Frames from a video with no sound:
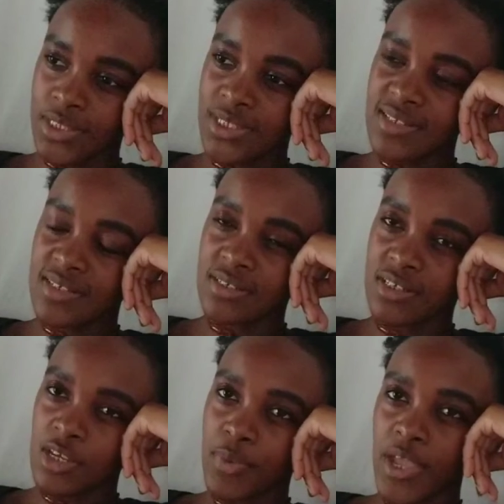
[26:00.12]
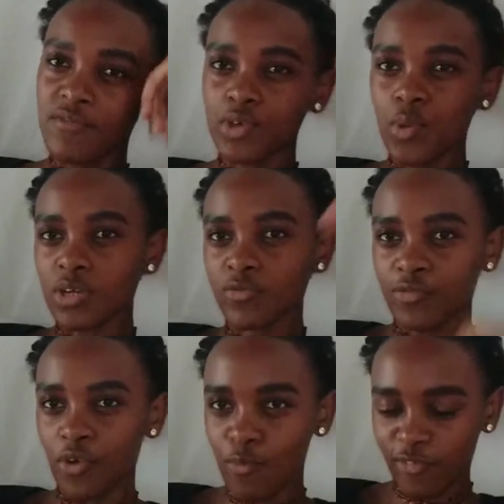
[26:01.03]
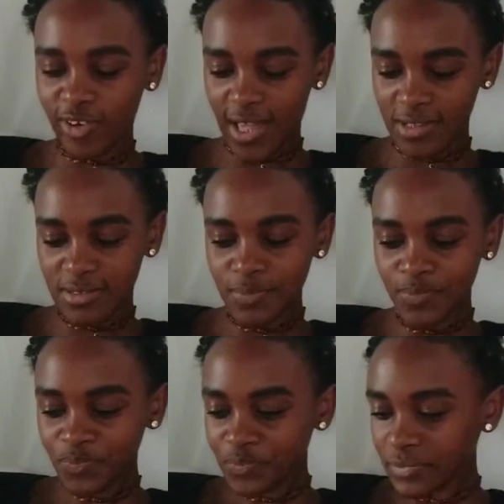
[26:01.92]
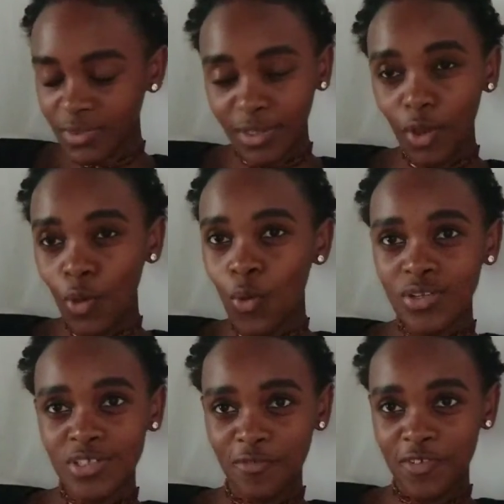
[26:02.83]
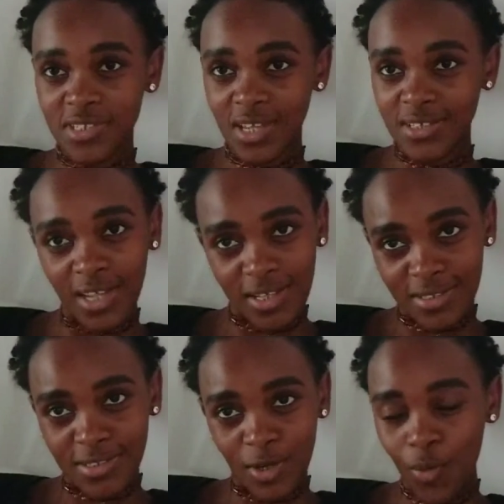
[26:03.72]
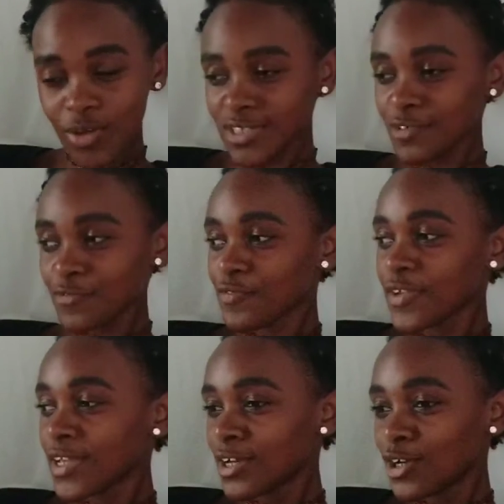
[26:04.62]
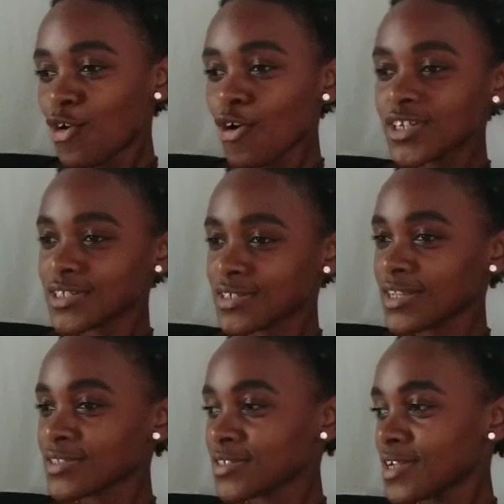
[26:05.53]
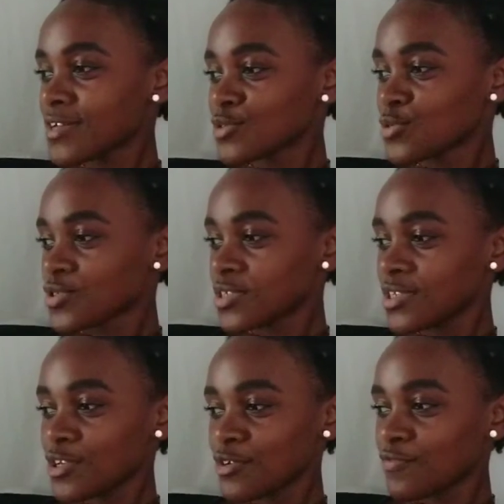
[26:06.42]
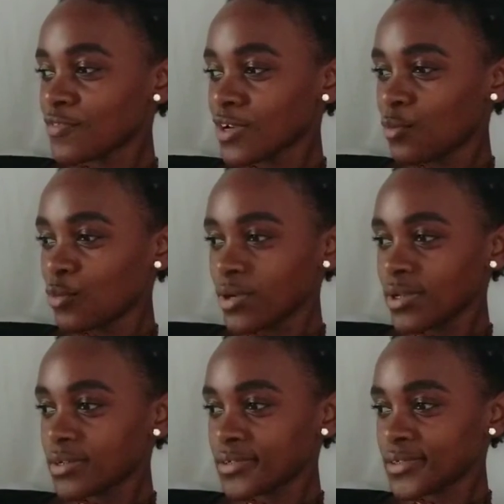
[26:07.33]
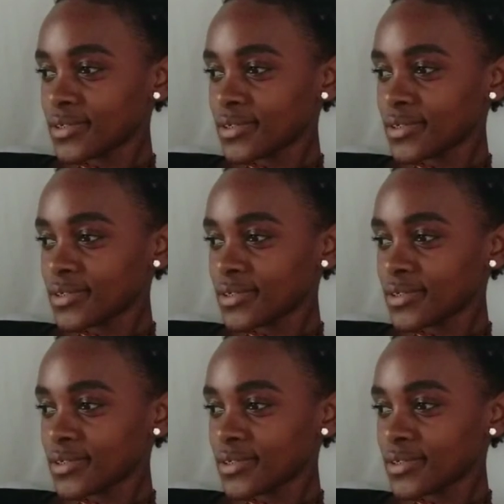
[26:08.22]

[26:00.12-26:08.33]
He doesn't keep everyone from floods. What if it's a test? What if God is testing us to see if we're